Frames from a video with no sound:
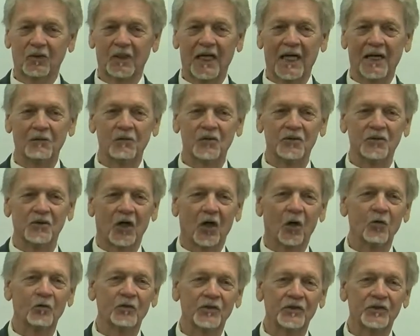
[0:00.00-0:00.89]
When I was
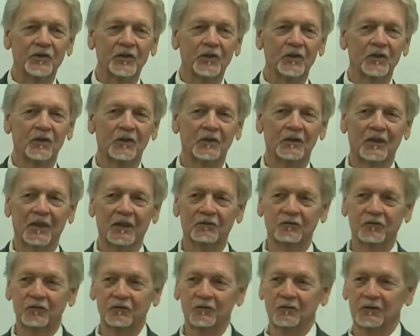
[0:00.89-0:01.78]
overseer
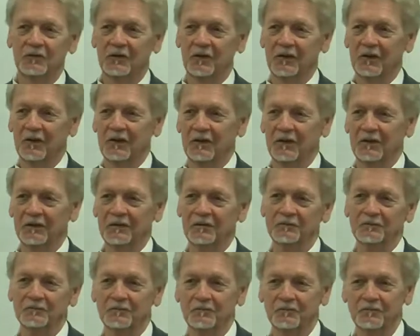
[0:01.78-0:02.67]
of,
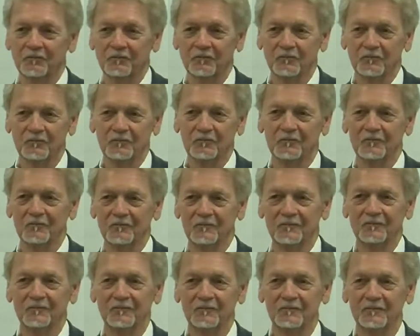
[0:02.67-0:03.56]
um,
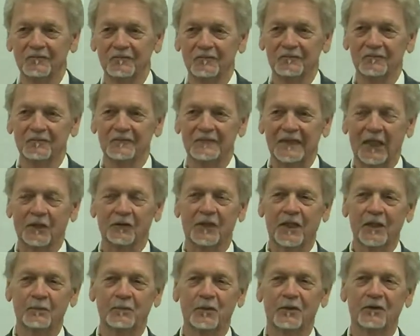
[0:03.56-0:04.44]

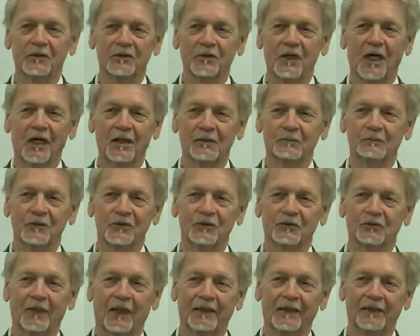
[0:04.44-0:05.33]
I'll keep it
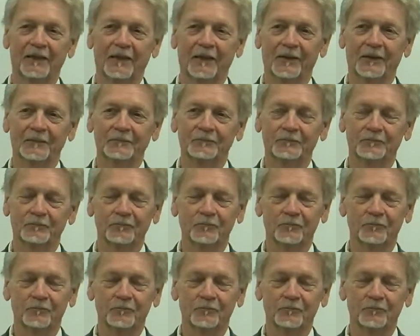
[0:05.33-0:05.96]
anonymous right now.